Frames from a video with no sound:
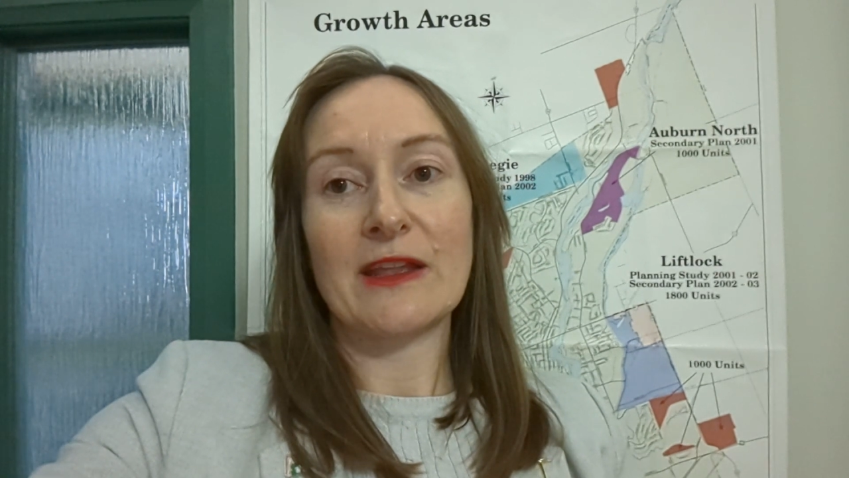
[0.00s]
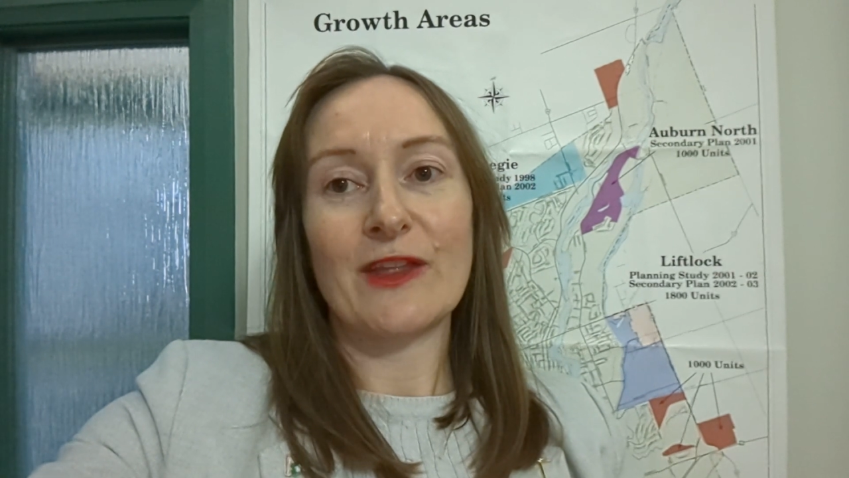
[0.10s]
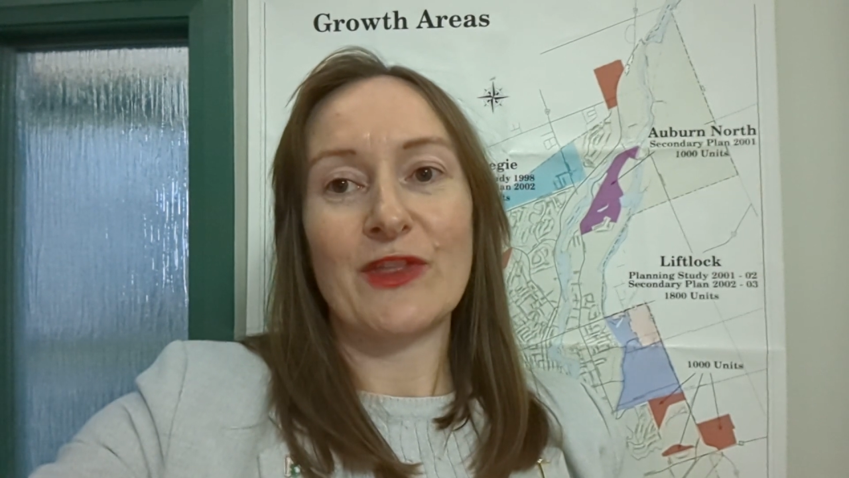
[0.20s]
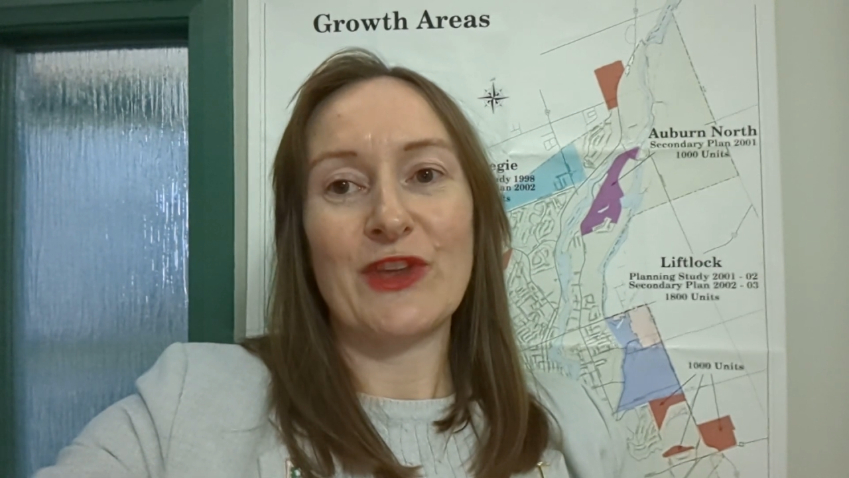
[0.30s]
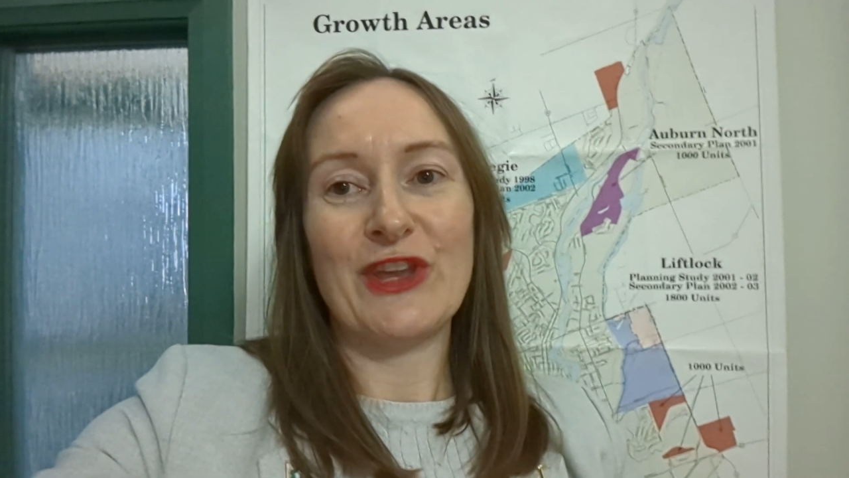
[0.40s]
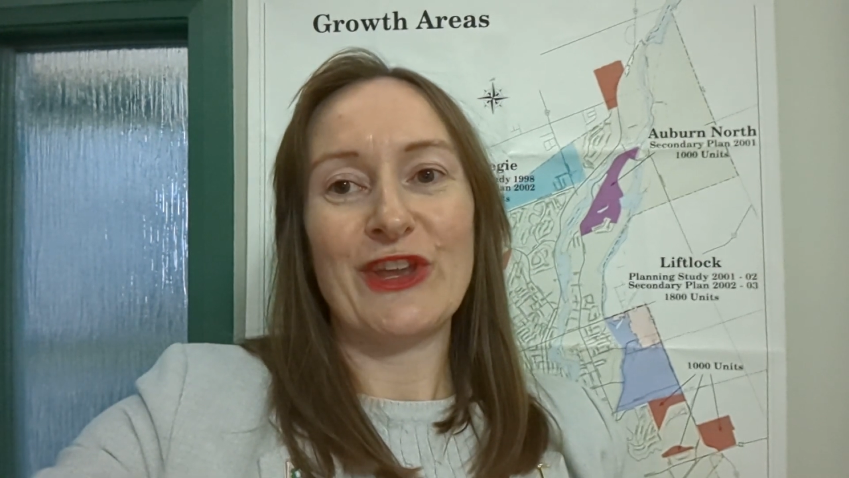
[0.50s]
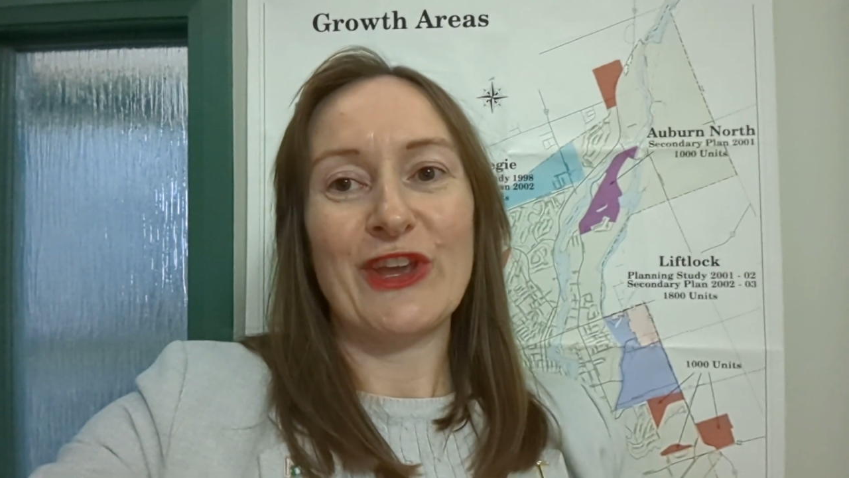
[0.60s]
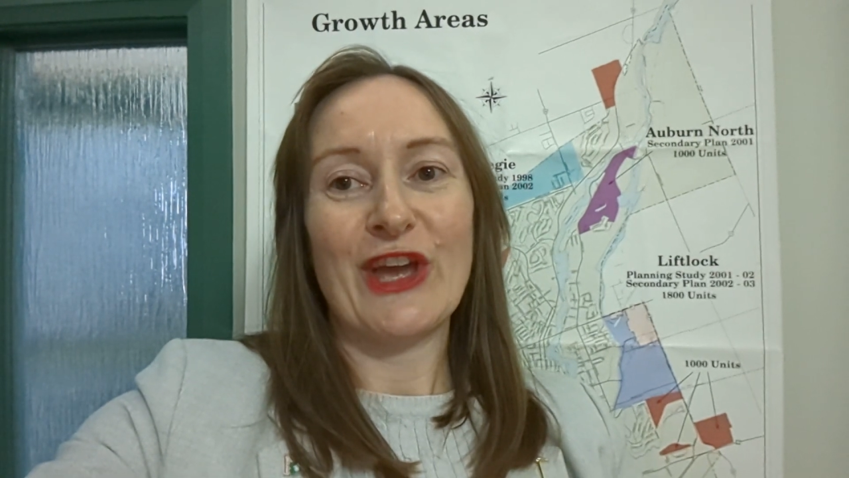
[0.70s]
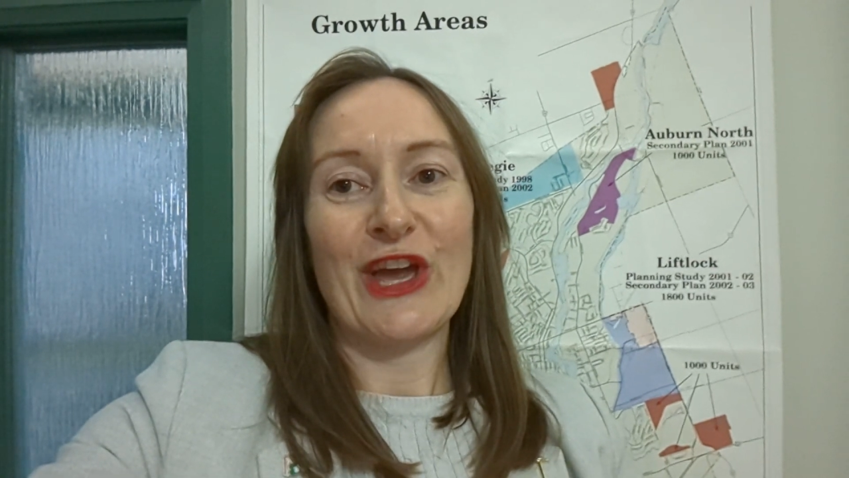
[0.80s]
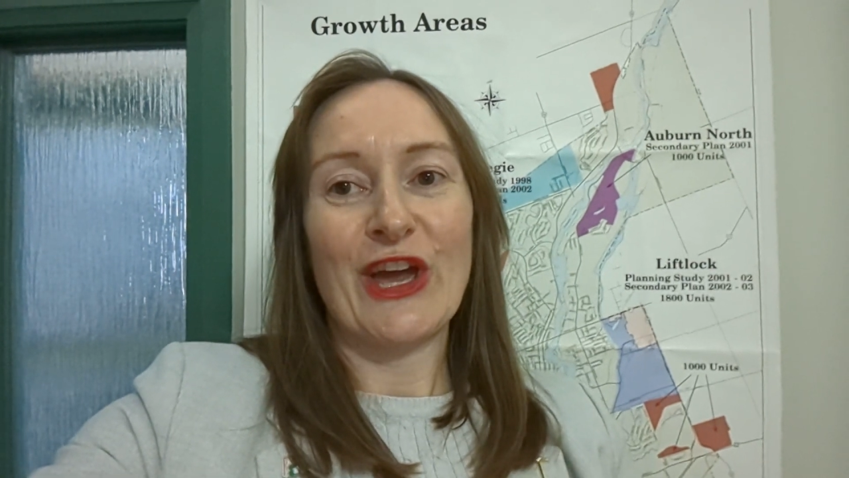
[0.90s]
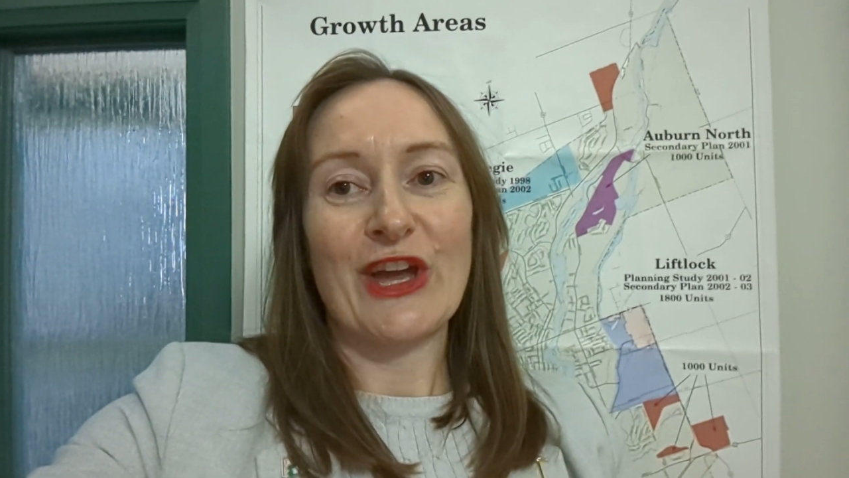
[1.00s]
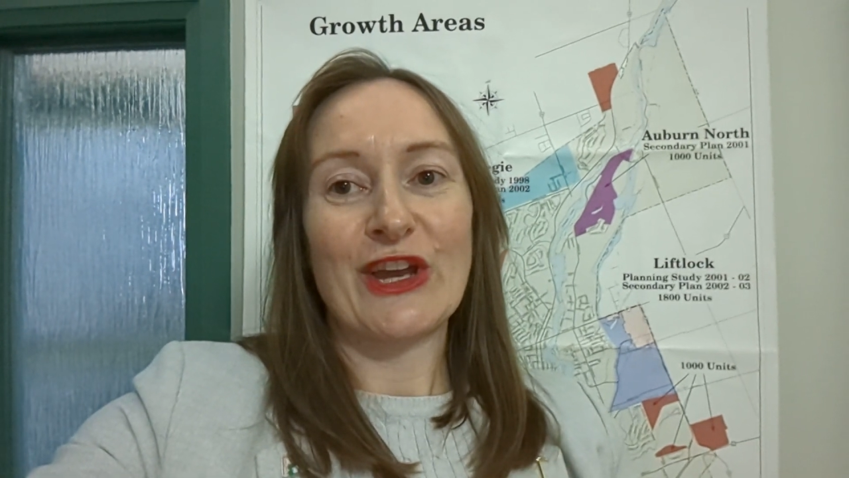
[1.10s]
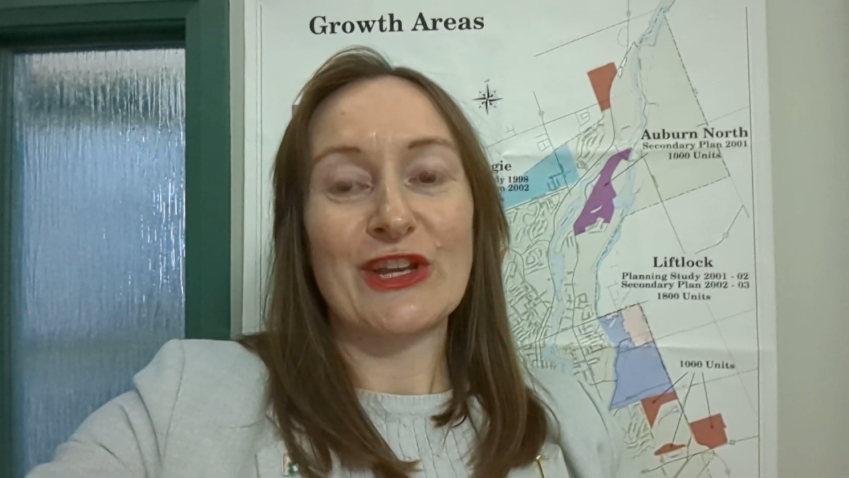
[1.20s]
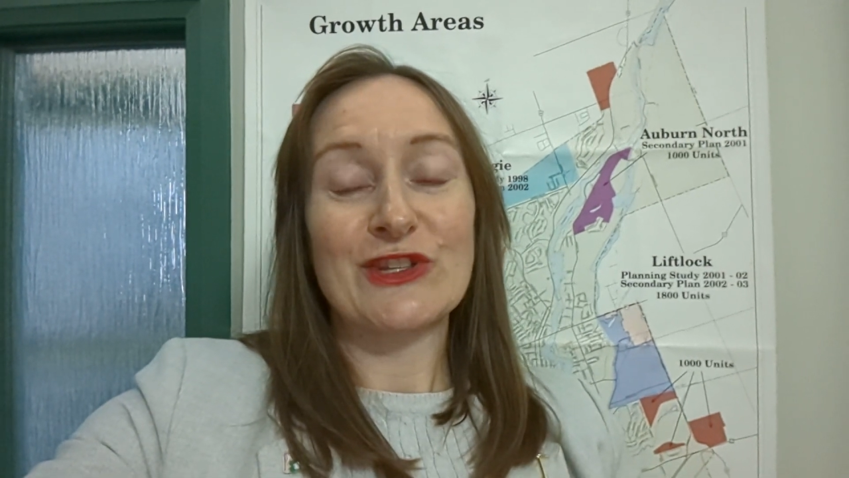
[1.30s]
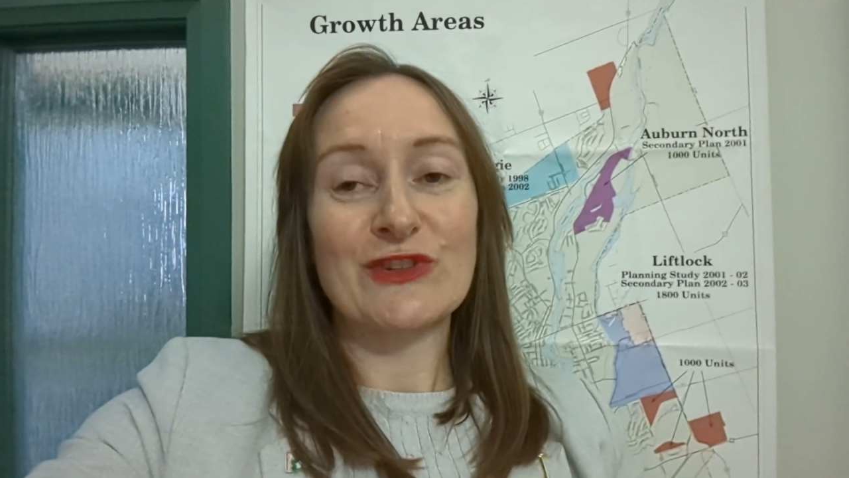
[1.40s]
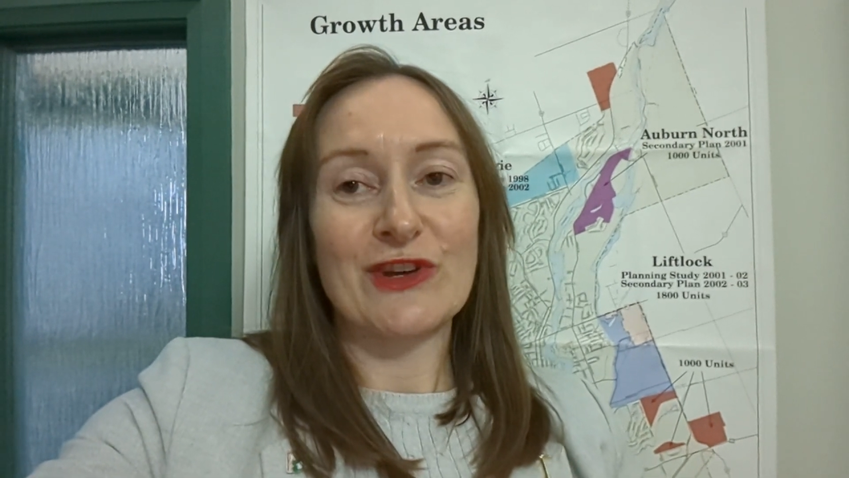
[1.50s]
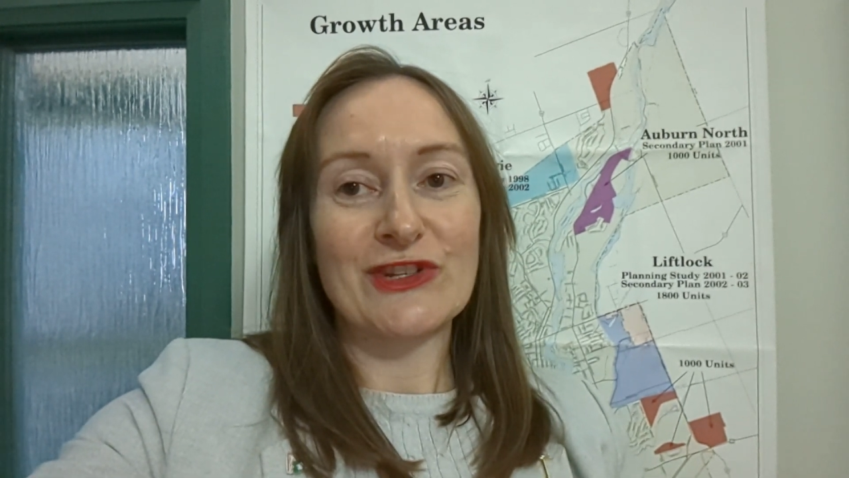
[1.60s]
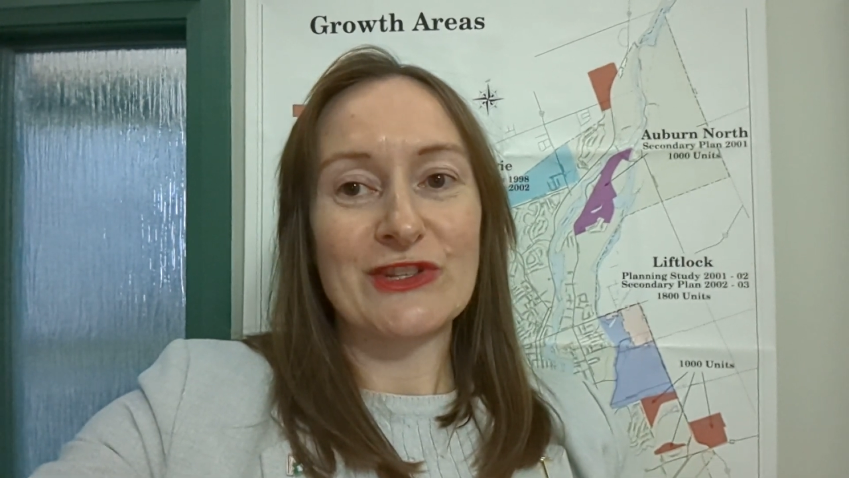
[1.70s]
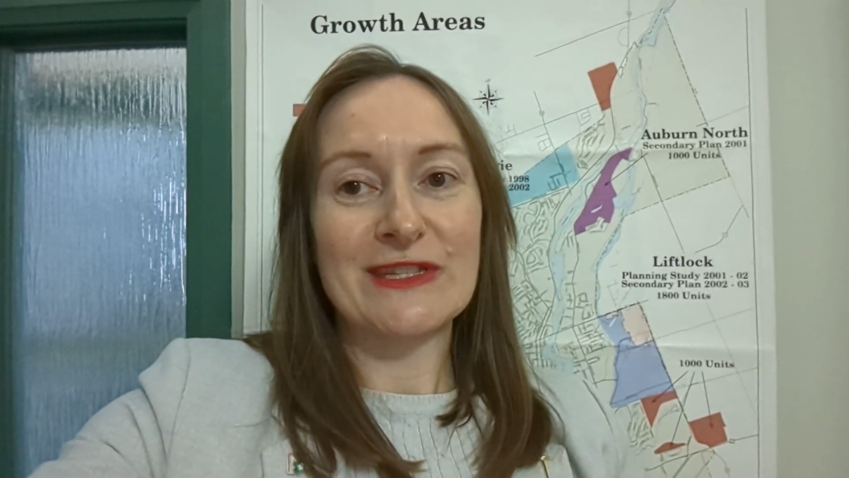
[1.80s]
the construction